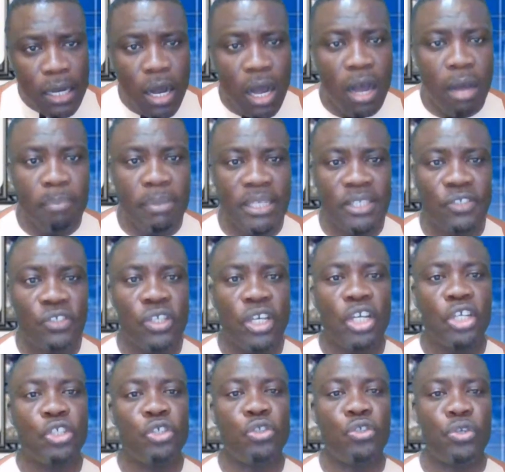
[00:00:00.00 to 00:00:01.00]
Cummings
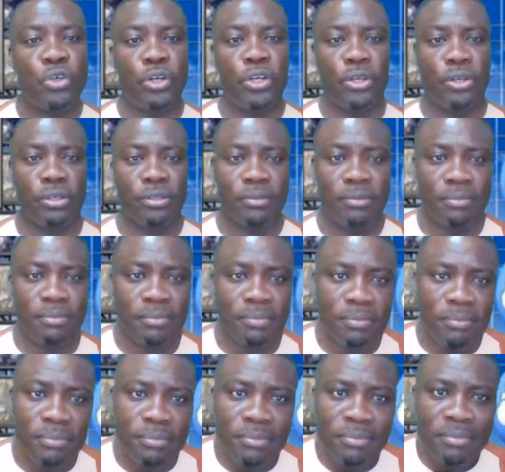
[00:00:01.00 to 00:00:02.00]
Jr.?
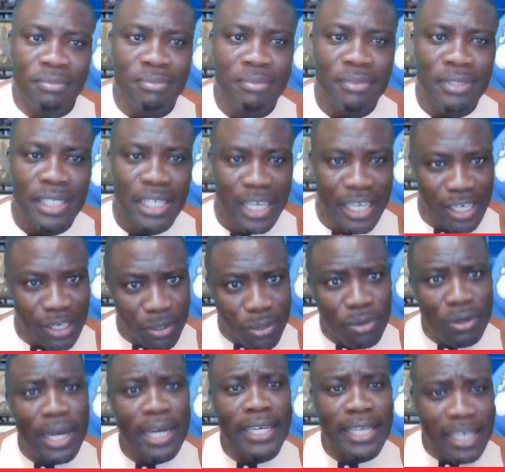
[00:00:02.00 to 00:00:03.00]
You
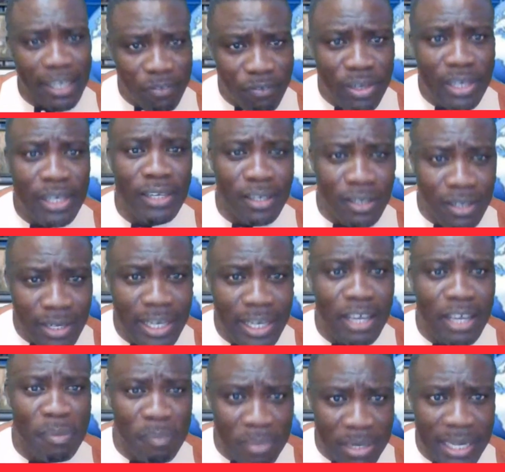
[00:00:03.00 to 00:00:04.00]
know, I'm giving
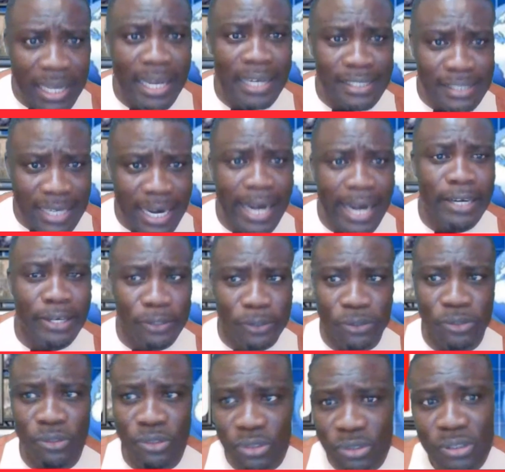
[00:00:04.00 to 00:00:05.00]
them their
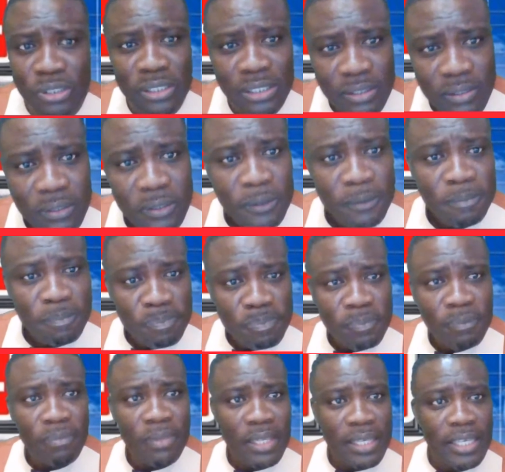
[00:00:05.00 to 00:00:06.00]
titles.
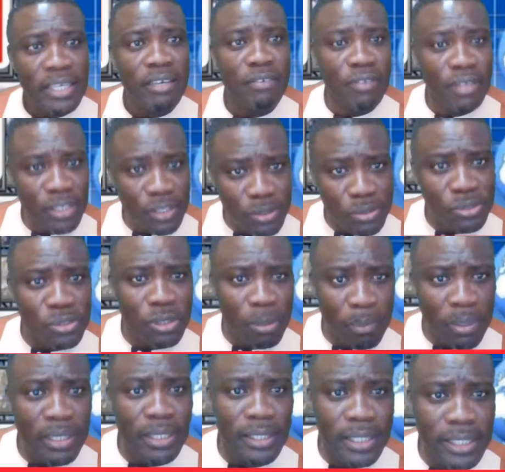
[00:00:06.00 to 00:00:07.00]
I'm giving you some
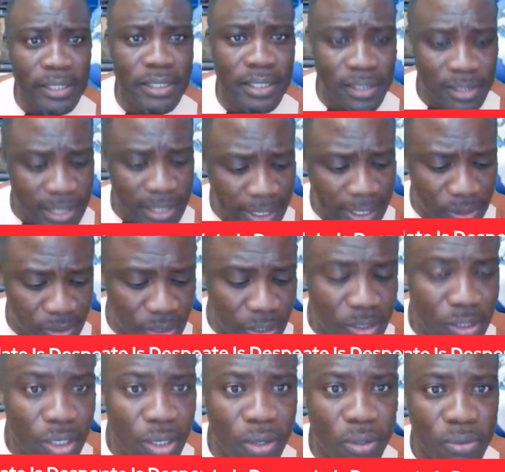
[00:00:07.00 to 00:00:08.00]
of the details that you
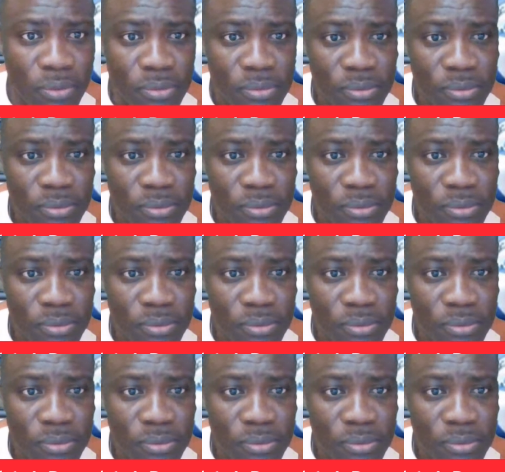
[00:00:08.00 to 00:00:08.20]
don't know.